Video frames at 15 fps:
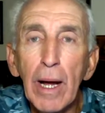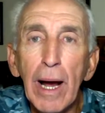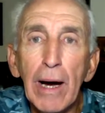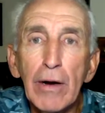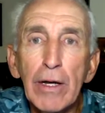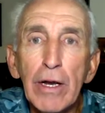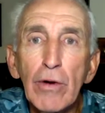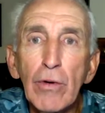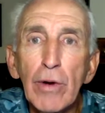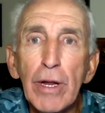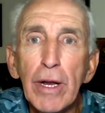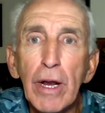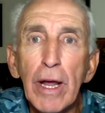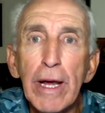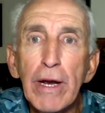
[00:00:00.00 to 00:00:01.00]
get on there
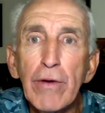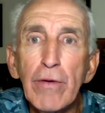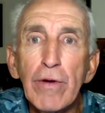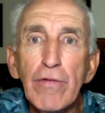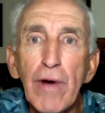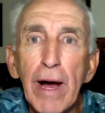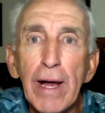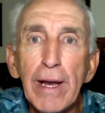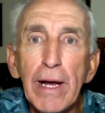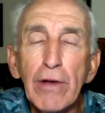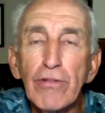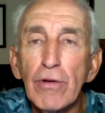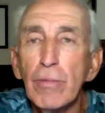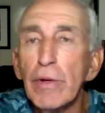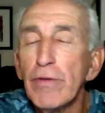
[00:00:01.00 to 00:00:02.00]
later and find out
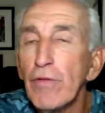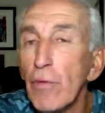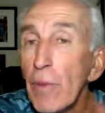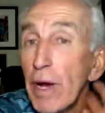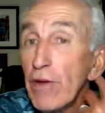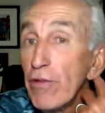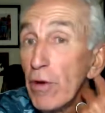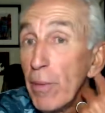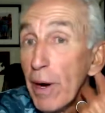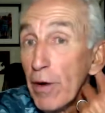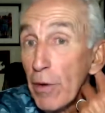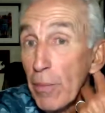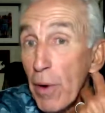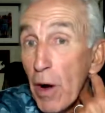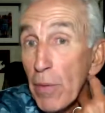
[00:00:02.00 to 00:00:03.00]
some information about the
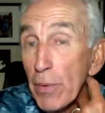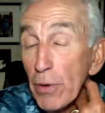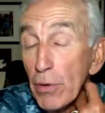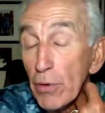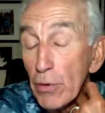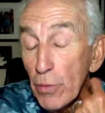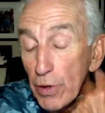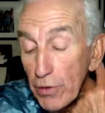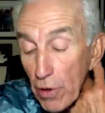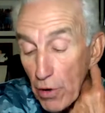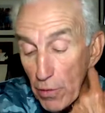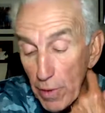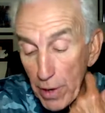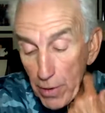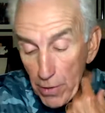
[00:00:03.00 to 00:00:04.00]
pompano that we talked
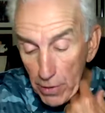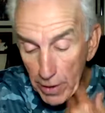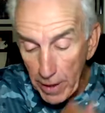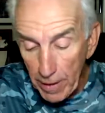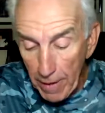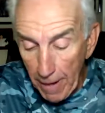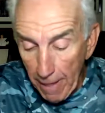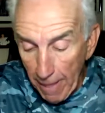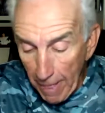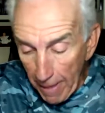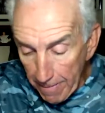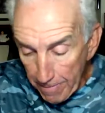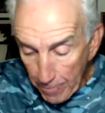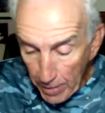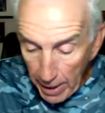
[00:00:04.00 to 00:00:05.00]
about earlier.
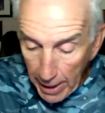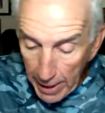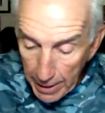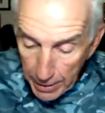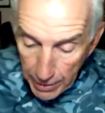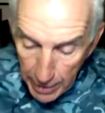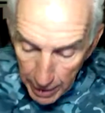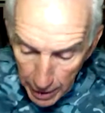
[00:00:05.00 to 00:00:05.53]
And